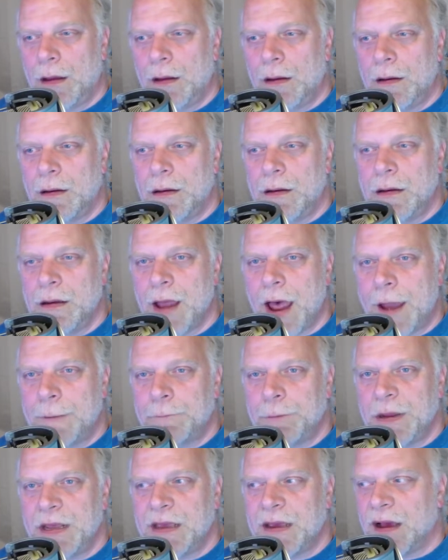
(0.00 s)
not
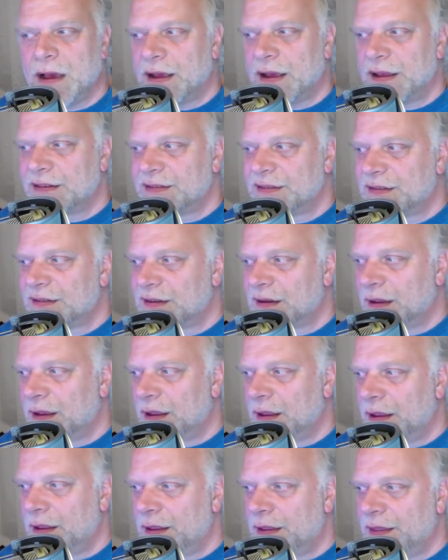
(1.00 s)
because
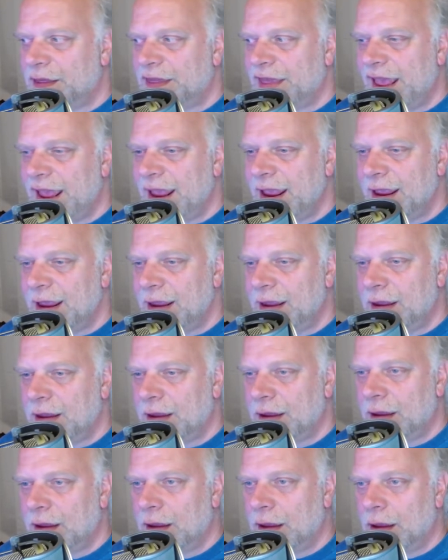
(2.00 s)
they
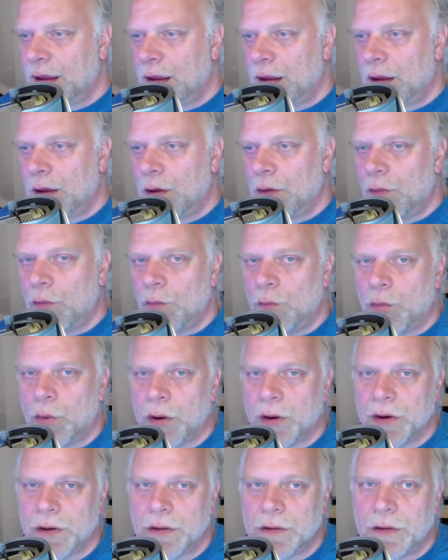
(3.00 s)

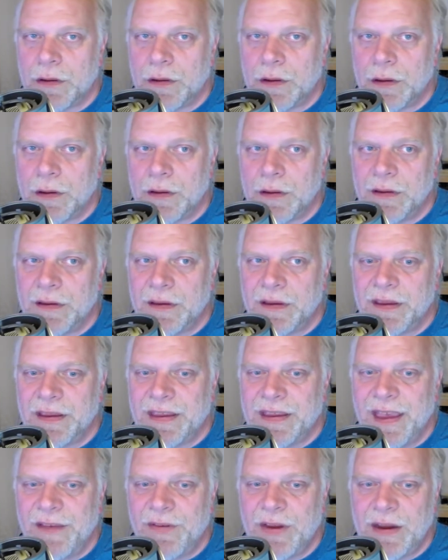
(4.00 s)
were
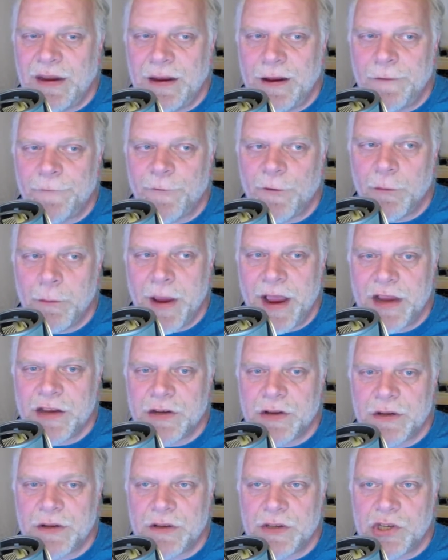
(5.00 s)
giving
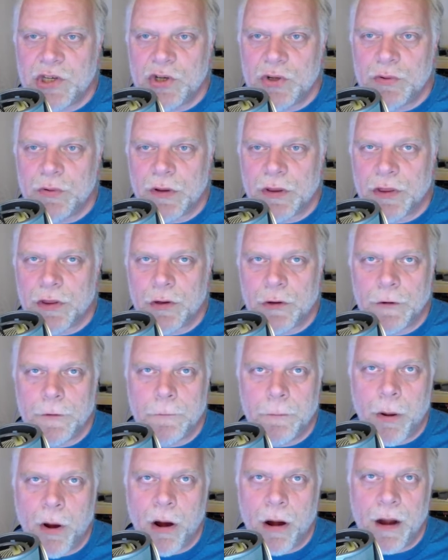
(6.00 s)
information to a third
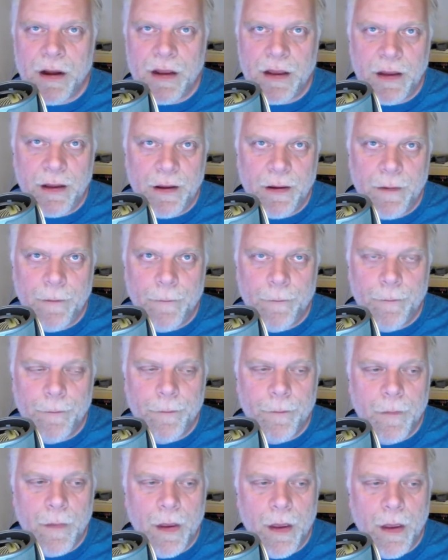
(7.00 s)
party.
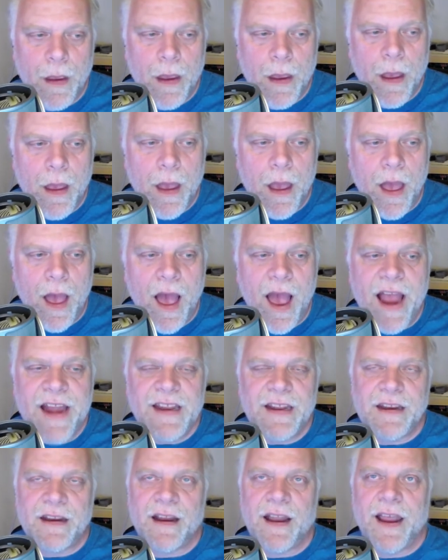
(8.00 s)
I
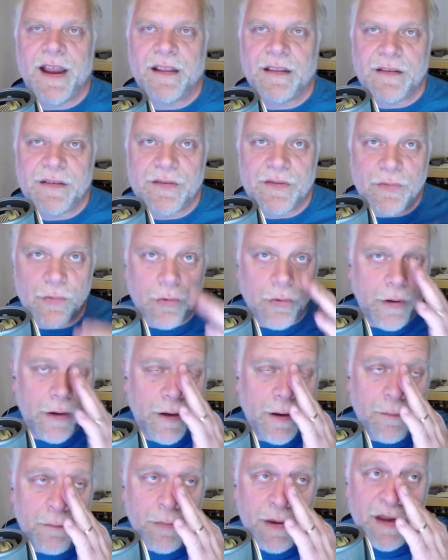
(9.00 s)
didn't like the
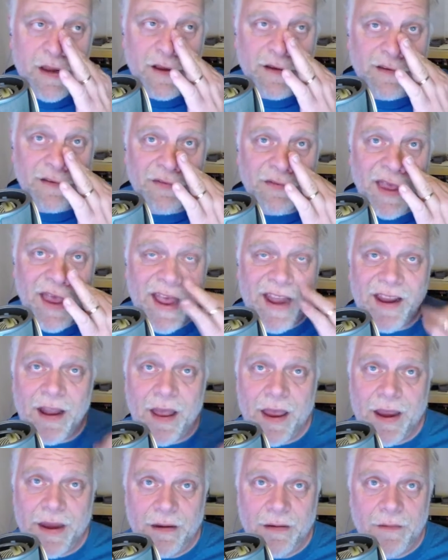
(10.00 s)
story because of the
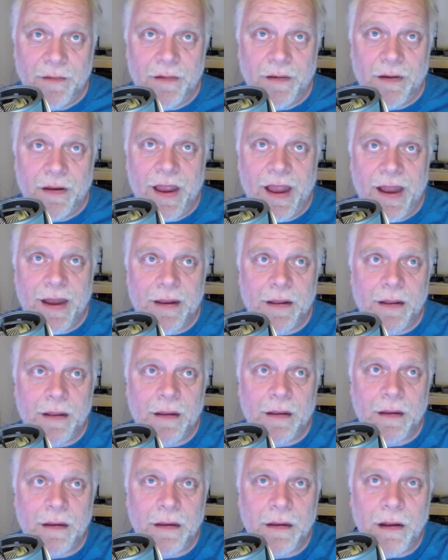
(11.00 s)
headline and,
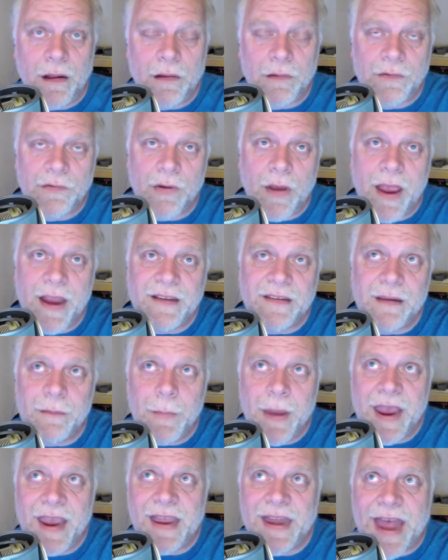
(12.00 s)
you know, trying to
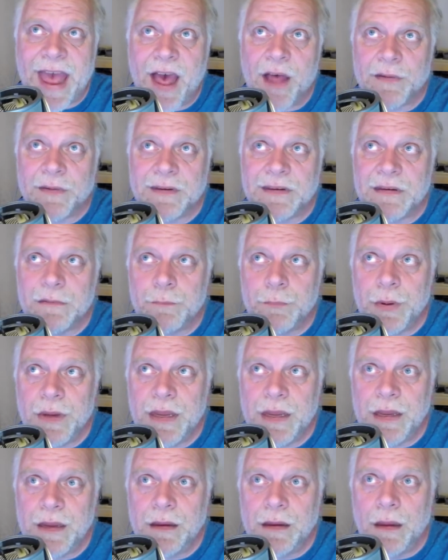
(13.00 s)
make it out to
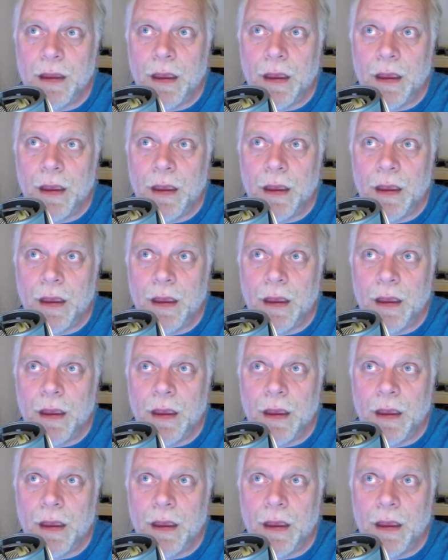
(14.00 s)
be